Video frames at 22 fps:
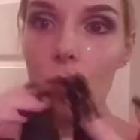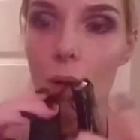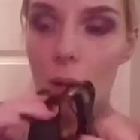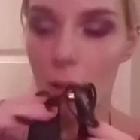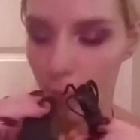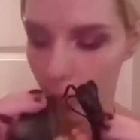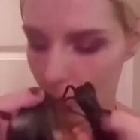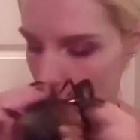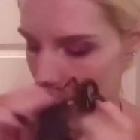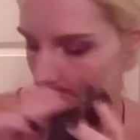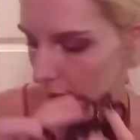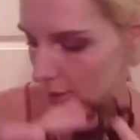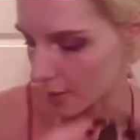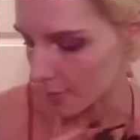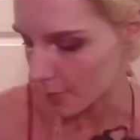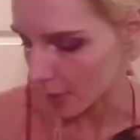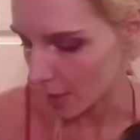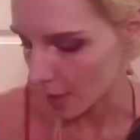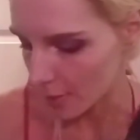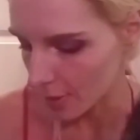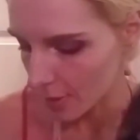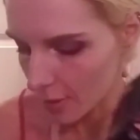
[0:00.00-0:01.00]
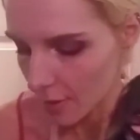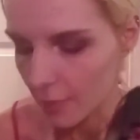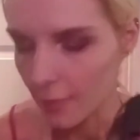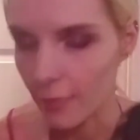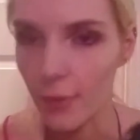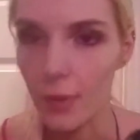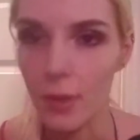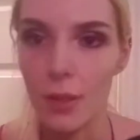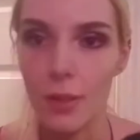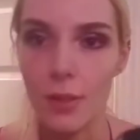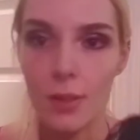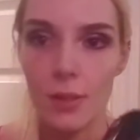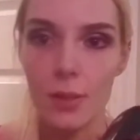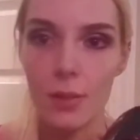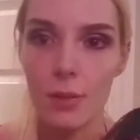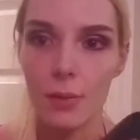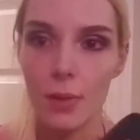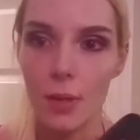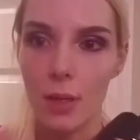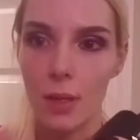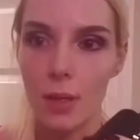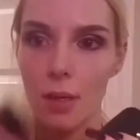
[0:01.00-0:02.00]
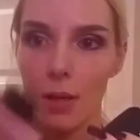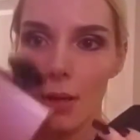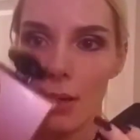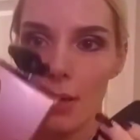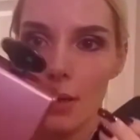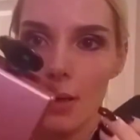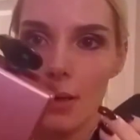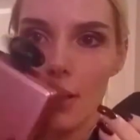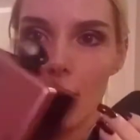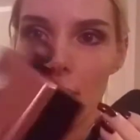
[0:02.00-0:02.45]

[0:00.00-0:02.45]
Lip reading: We gotta plug this baby in first. Right here,